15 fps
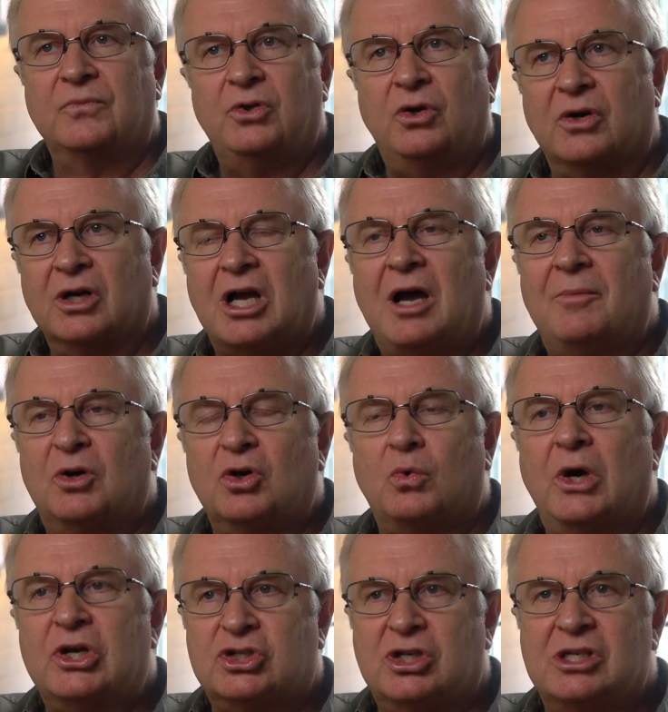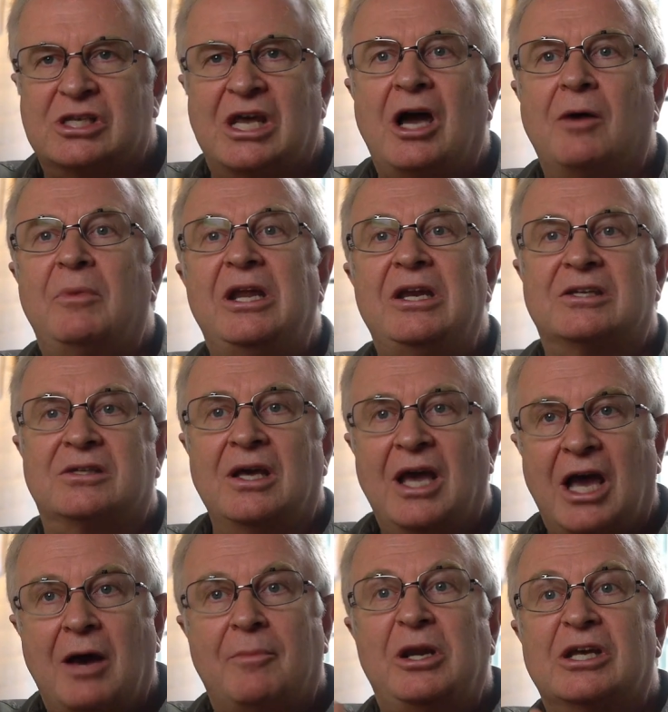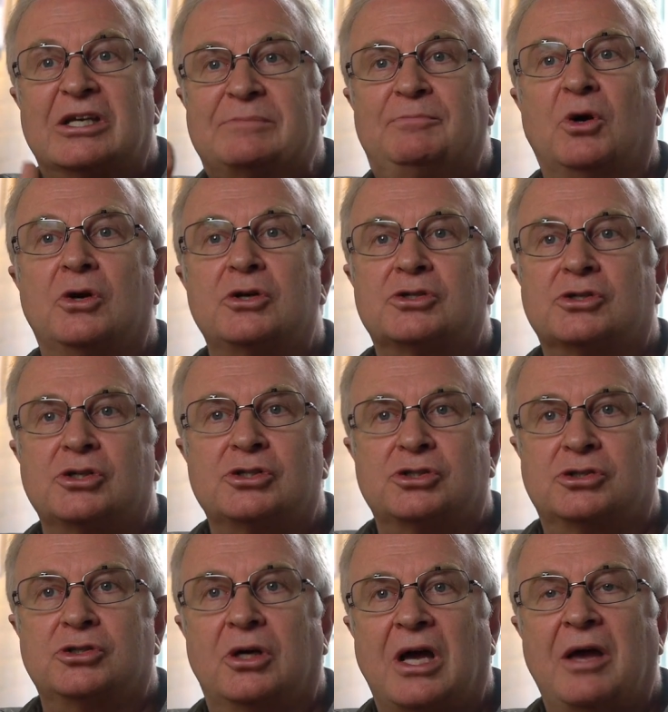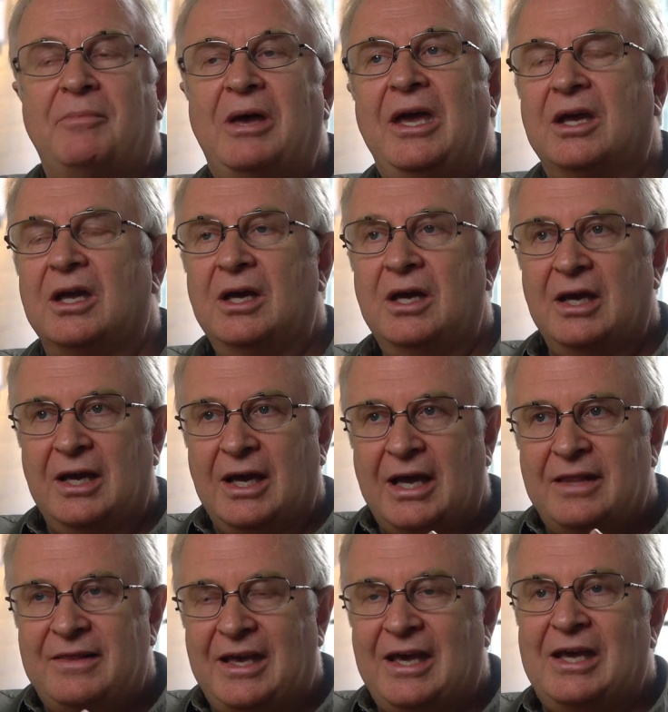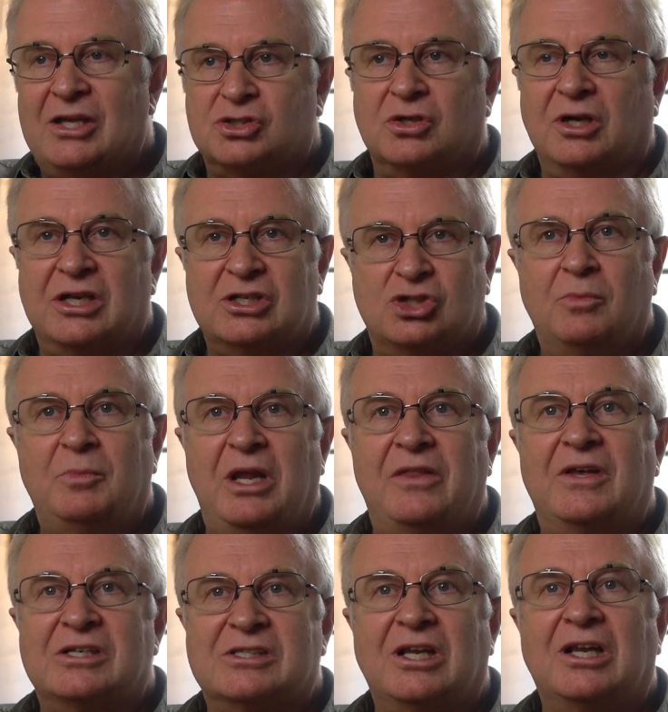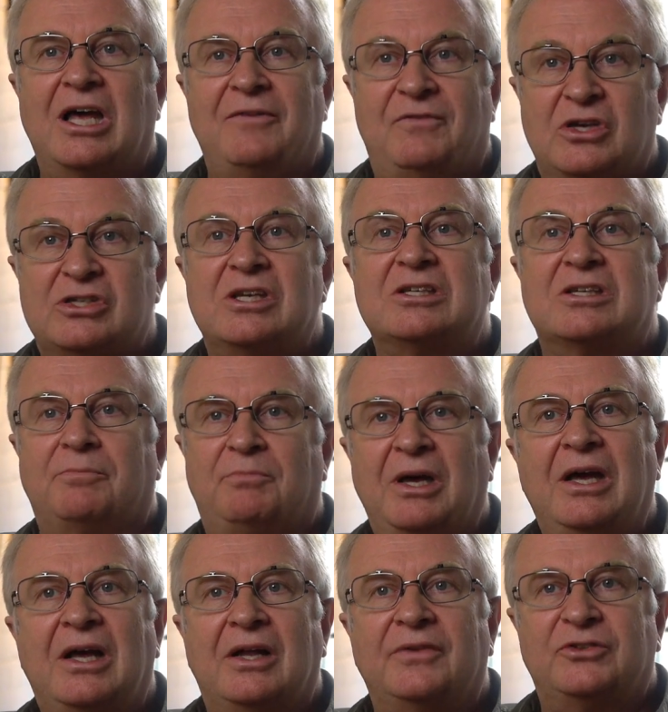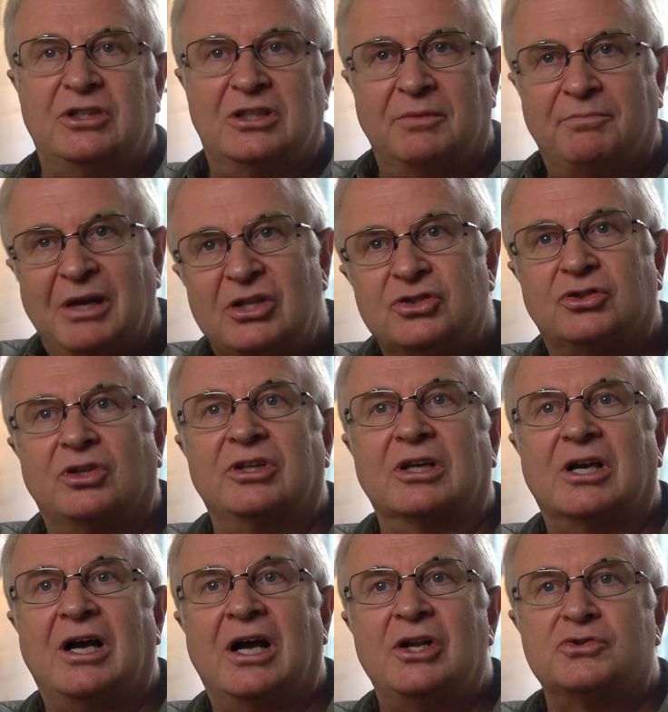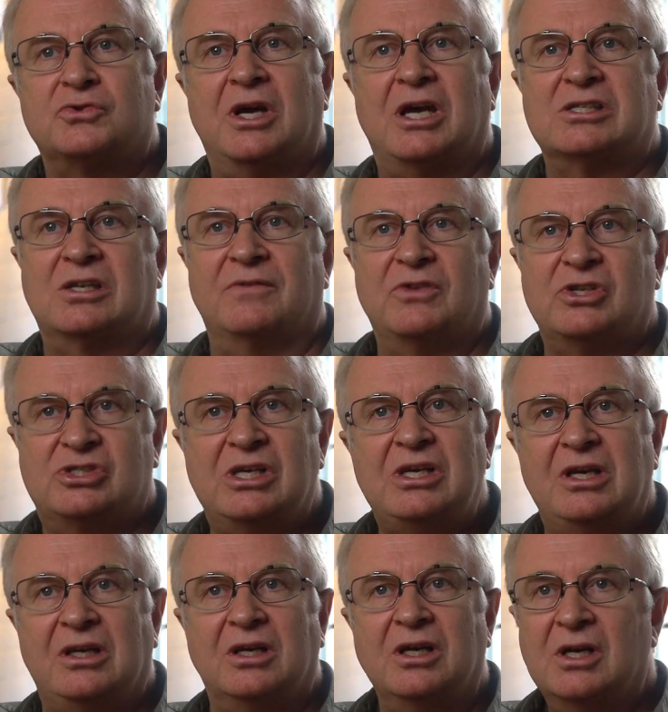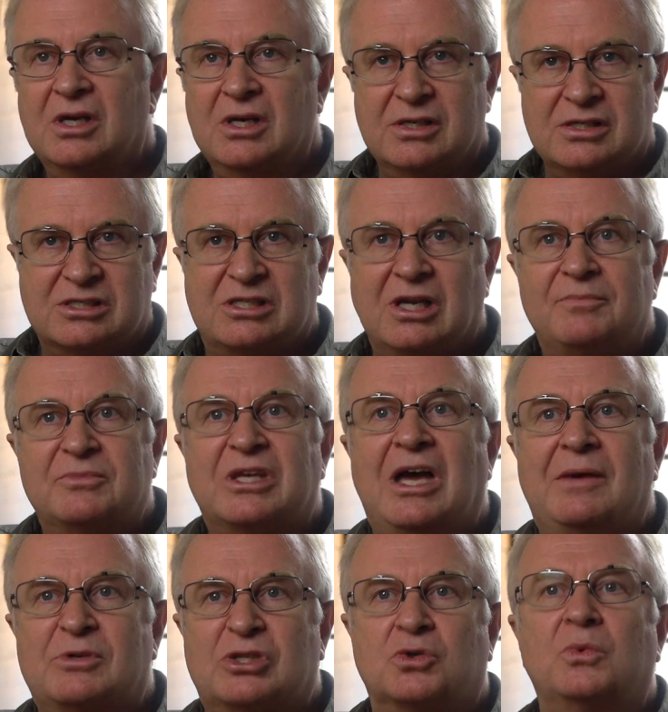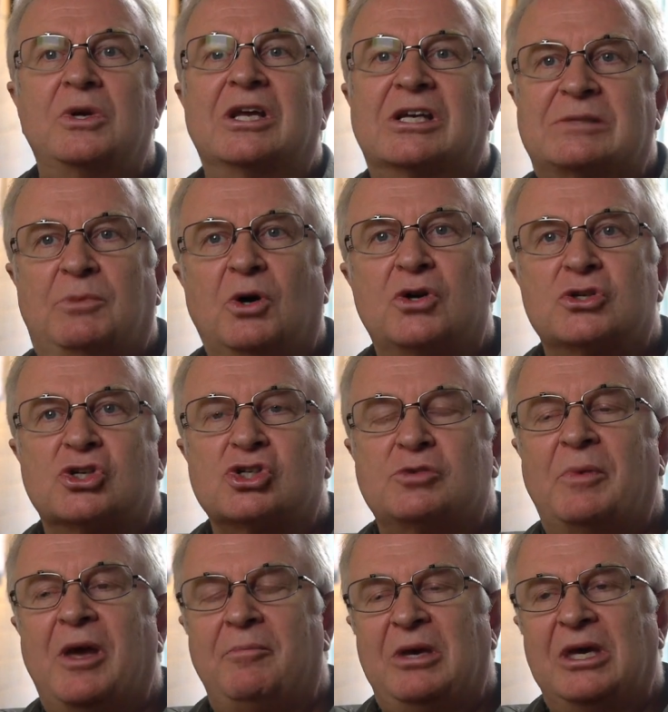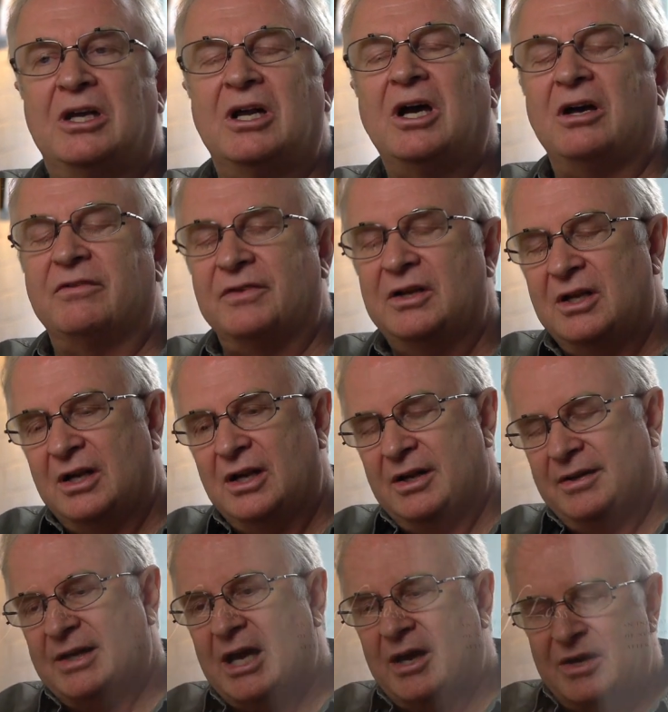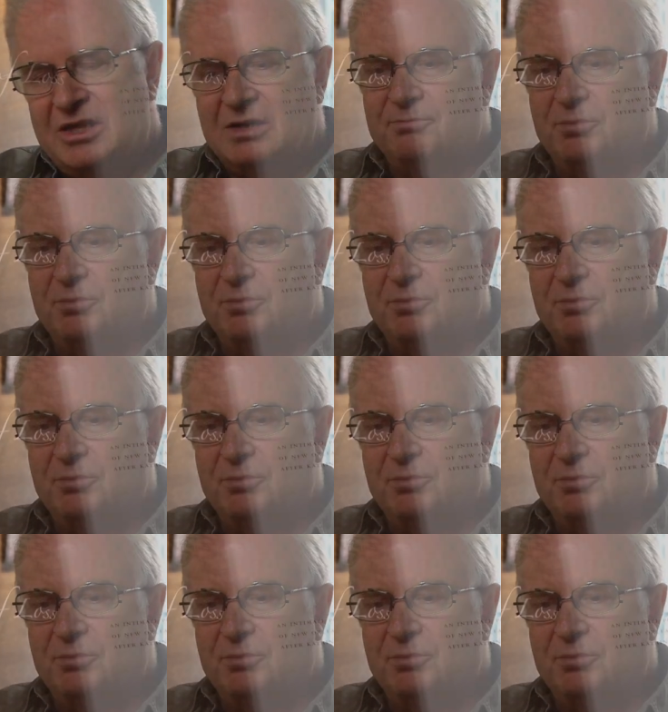You know, a common question is how many exposures should I make? And the answer, like so many things in life, is it depends. It depends on the contrast of the scene. Sometimes 3 exposures may be enough. Now, in the